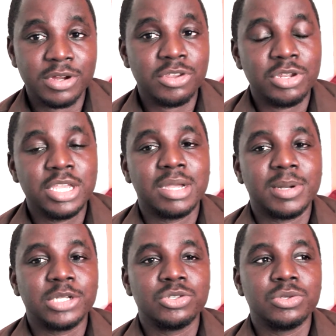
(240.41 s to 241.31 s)
very unique
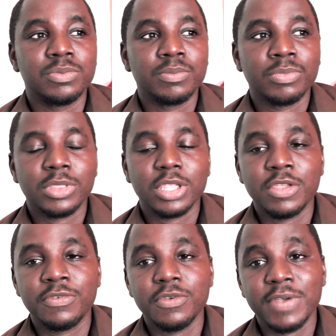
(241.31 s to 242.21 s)
about you.
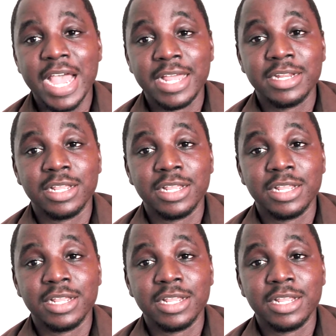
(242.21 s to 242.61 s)
If you've had